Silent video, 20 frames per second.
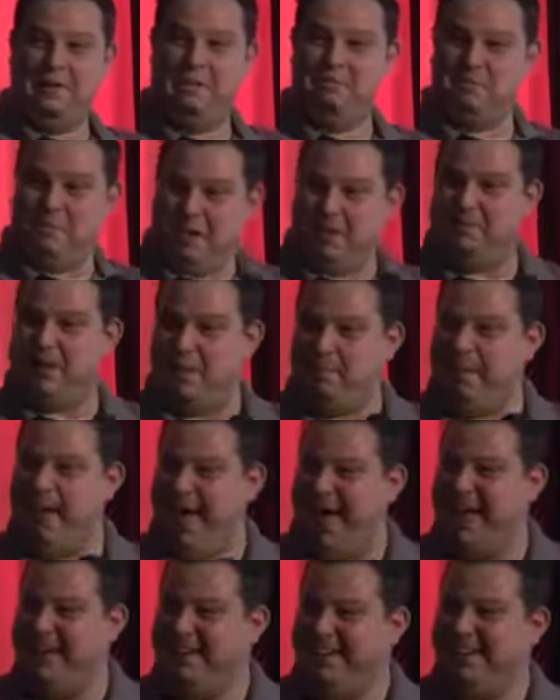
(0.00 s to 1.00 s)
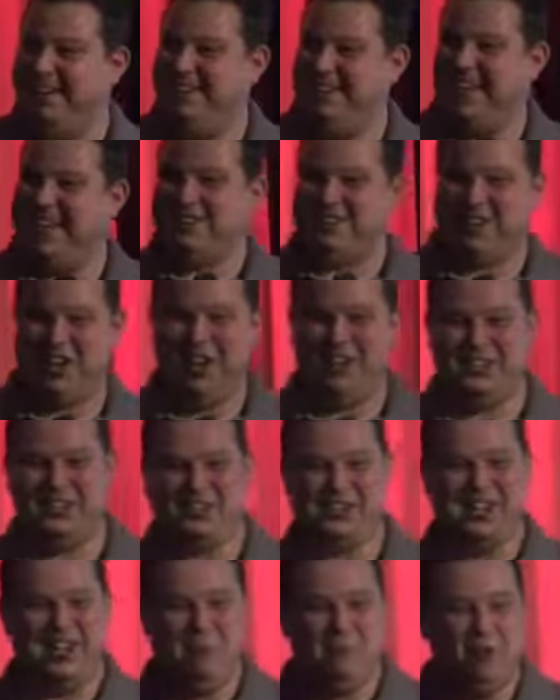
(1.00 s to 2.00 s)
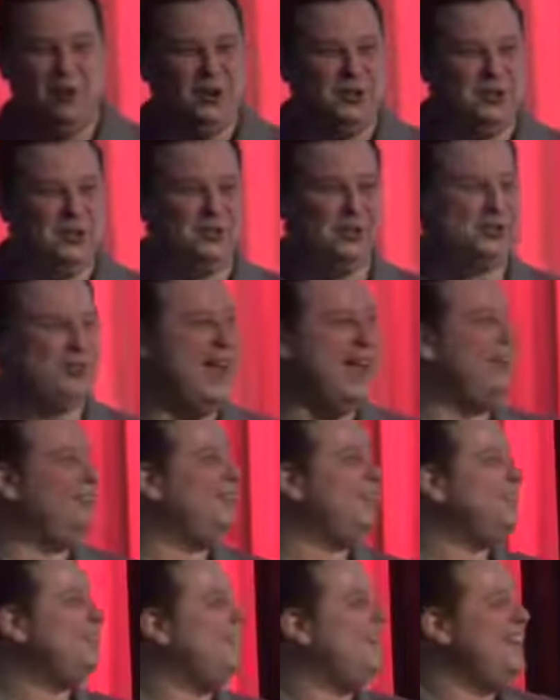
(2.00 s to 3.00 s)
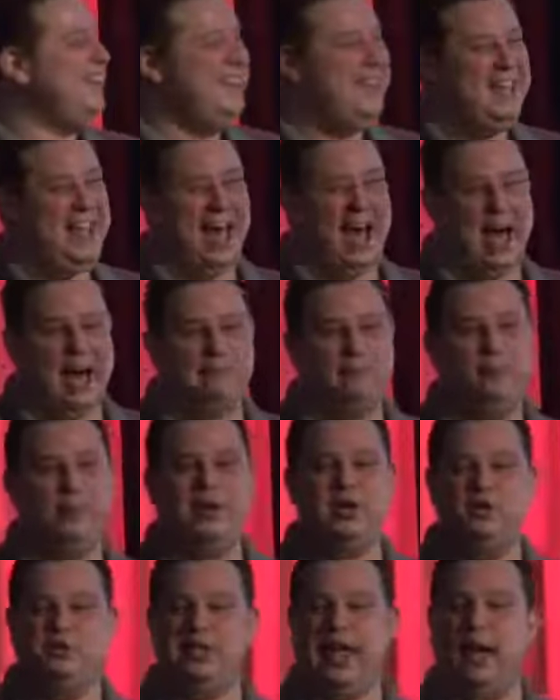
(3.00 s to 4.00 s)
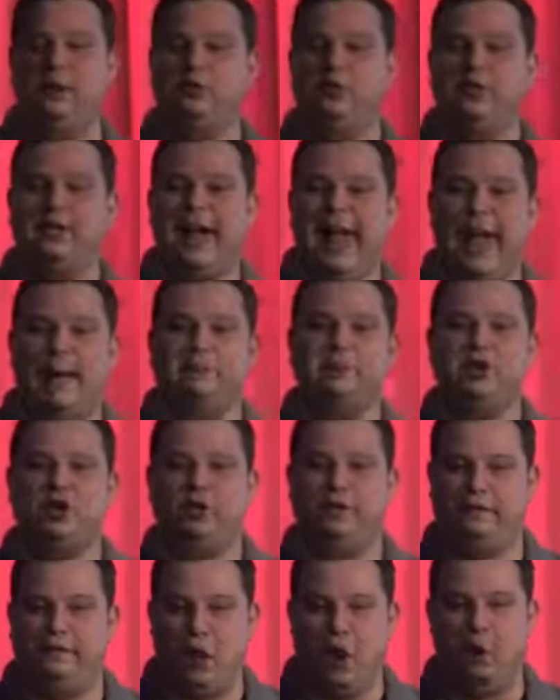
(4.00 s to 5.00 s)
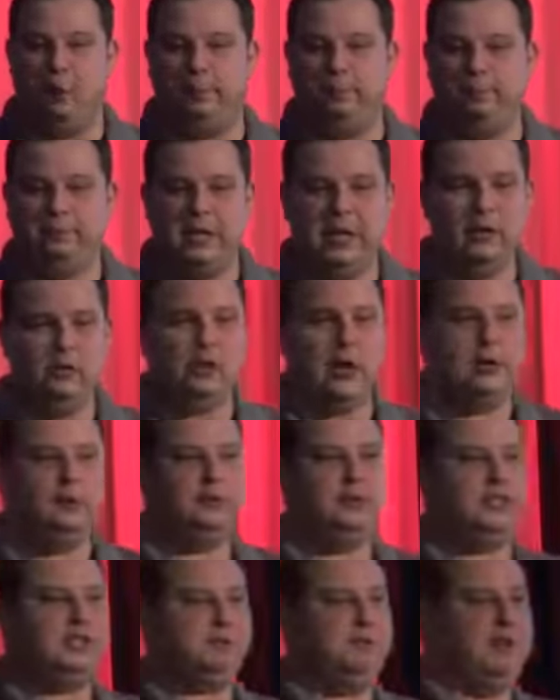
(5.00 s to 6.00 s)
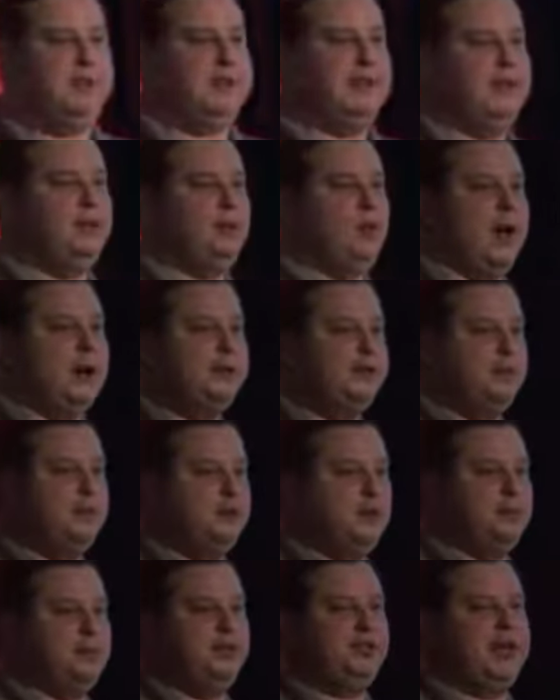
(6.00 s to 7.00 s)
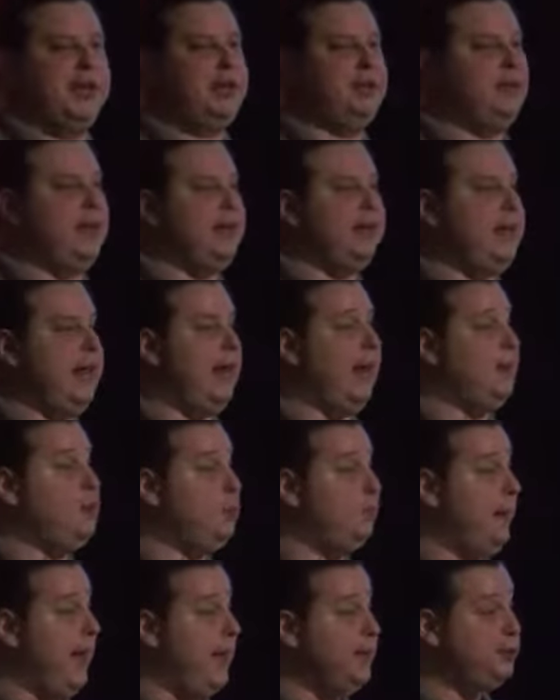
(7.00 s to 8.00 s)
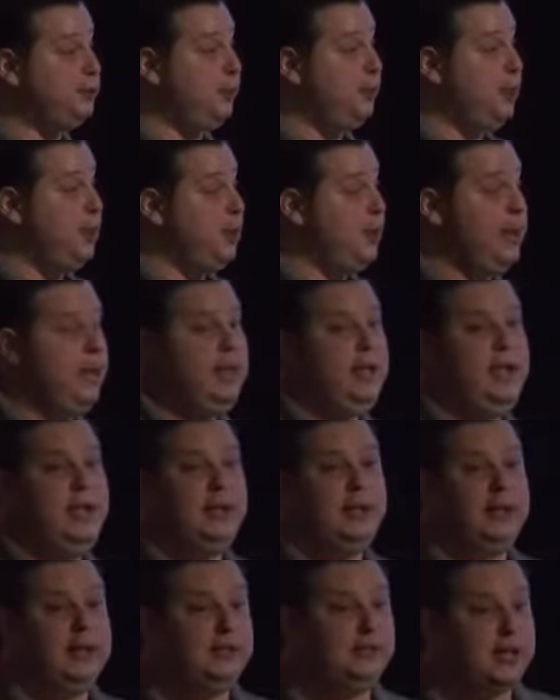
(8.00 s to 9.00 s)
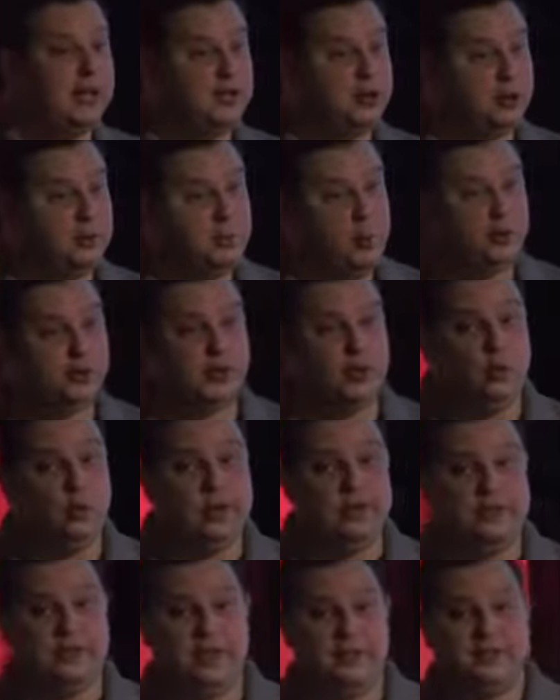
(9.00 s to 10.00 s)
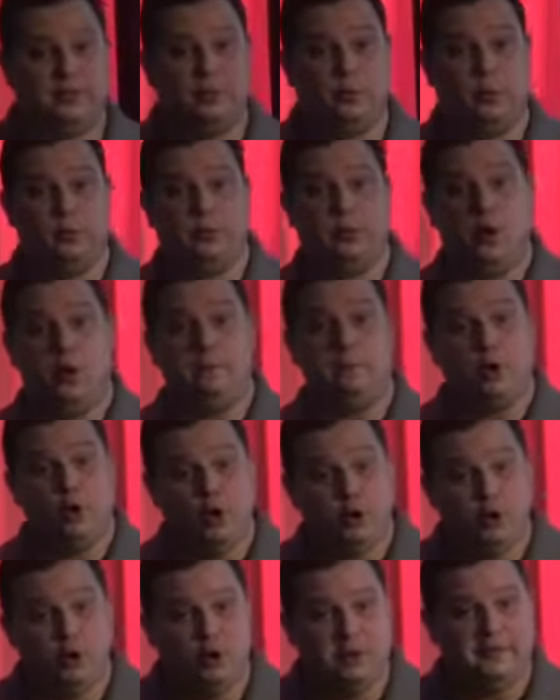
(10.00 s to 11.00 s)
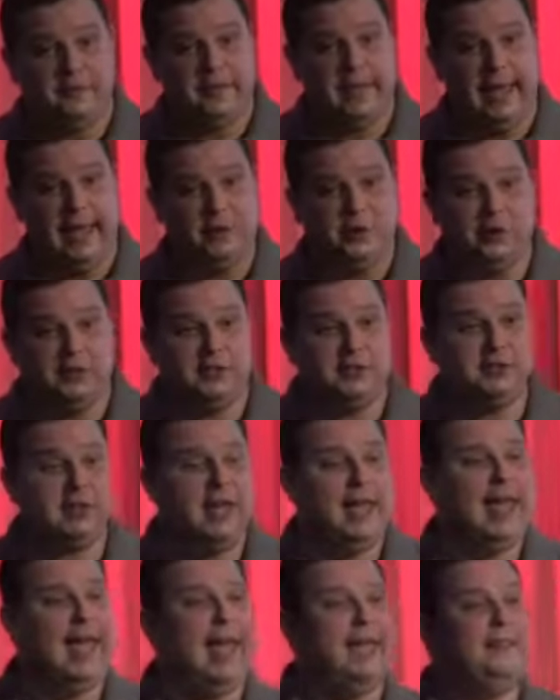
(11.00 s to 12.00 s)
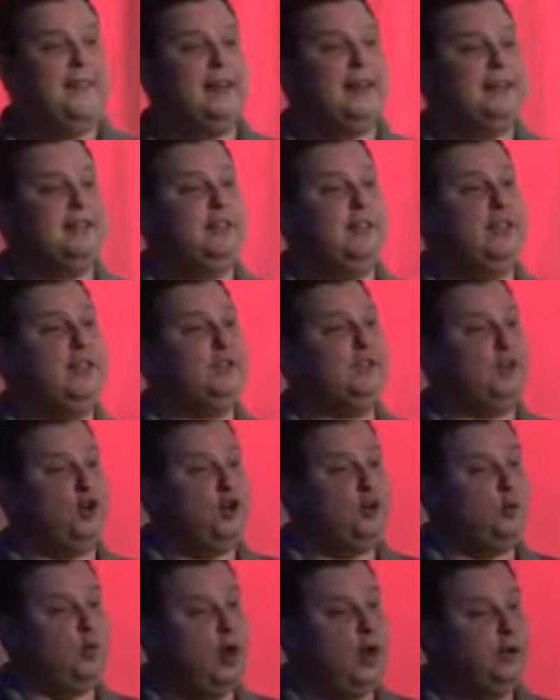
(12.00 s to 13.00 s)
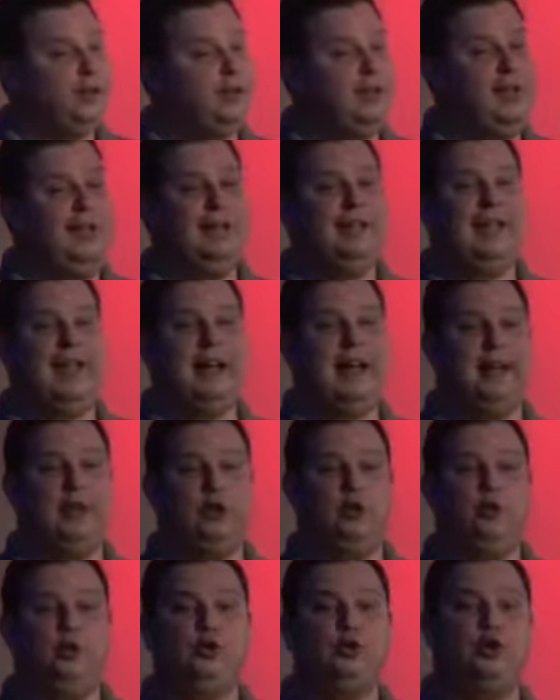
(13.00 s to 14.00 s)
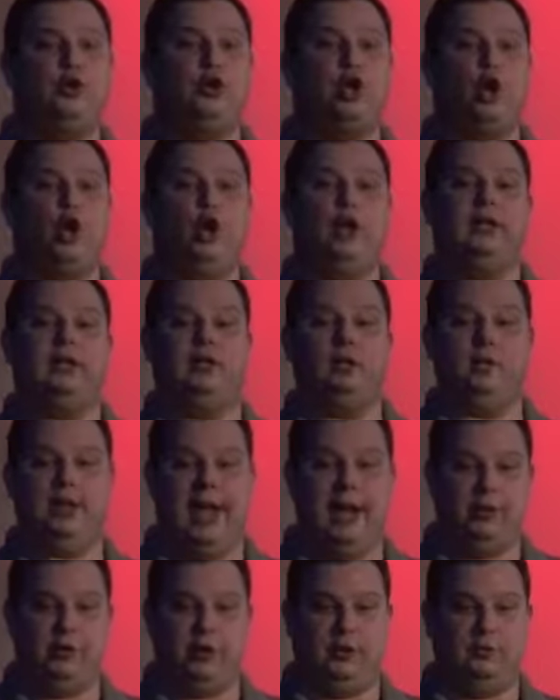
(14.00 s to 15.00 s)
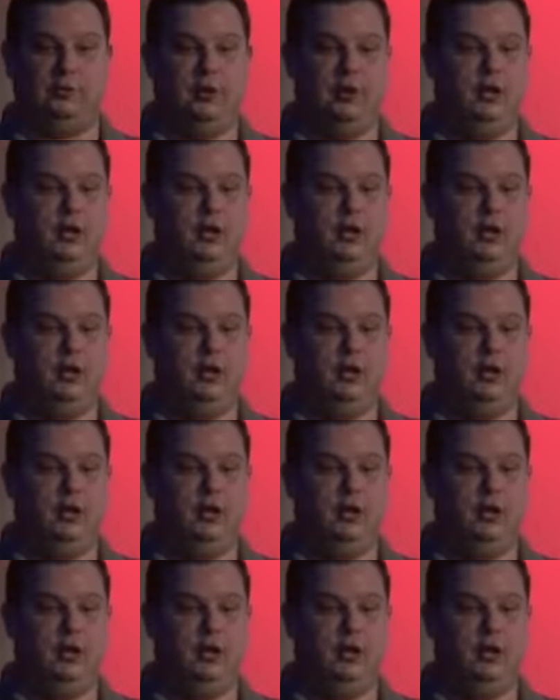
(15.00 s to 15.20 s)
Well, not bad. That's good. Usually I get one or two stragglers. When you download an app to your phone, generally speaking, questions are presented like, can I get your password? Can I send you the most annoying things in the world called push notifications? And then the third one, can I use your current location?